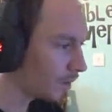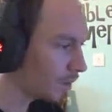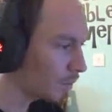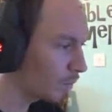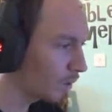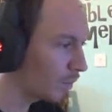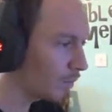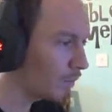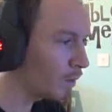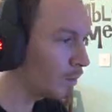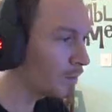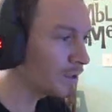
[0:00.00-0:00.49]

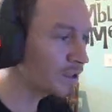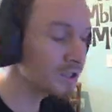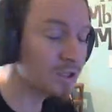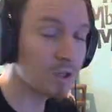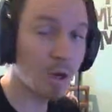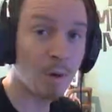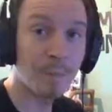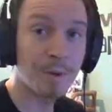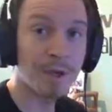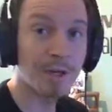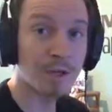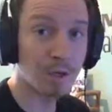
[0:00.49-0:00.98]
We will be
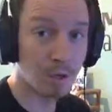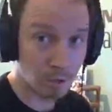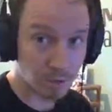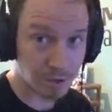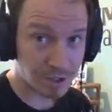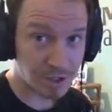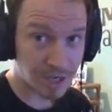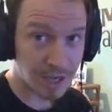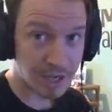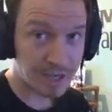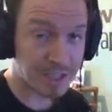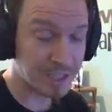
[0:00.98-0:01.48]
stopping at all
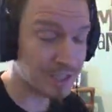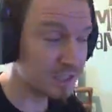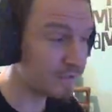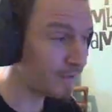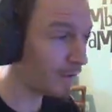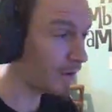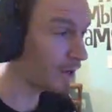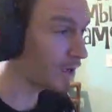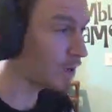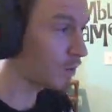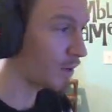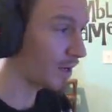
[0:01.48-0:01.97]
stations
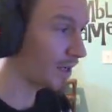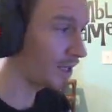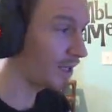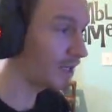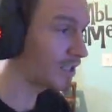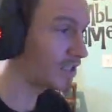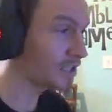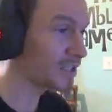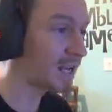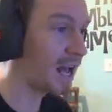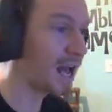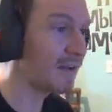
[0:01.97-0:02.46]
very quickly
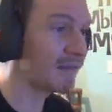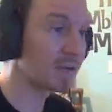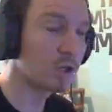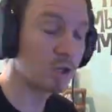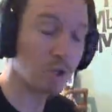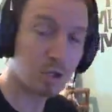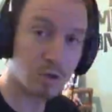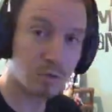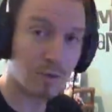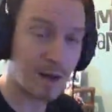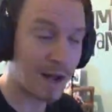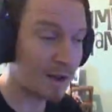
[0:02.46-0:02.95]
just to have a
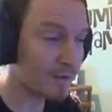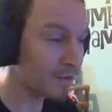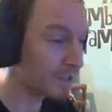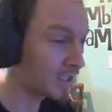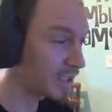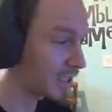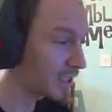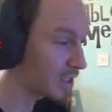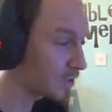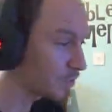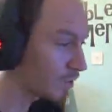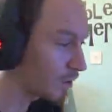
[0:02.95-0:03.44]
look around
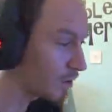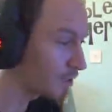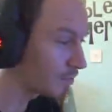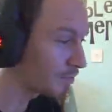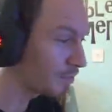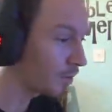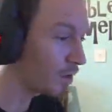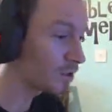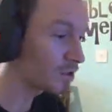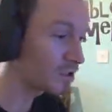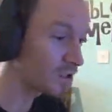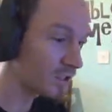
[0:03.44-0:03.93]
at each one.
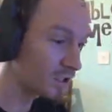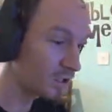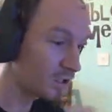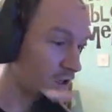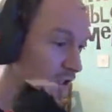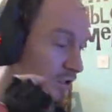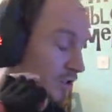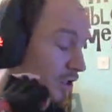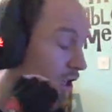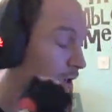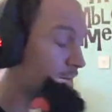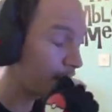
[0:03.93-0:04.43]
Boston
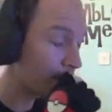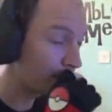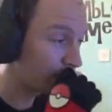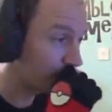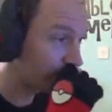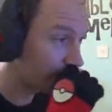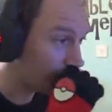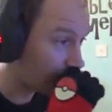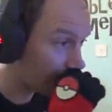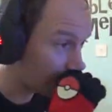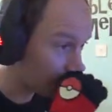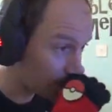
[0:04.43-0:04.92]
Lodge I remember
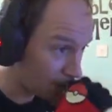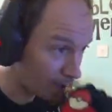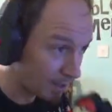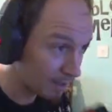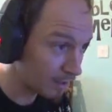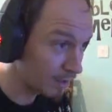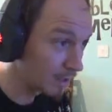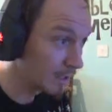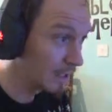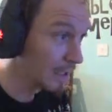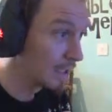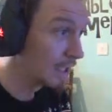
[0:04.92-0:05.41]
very
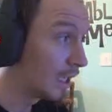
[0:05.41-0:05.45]
well.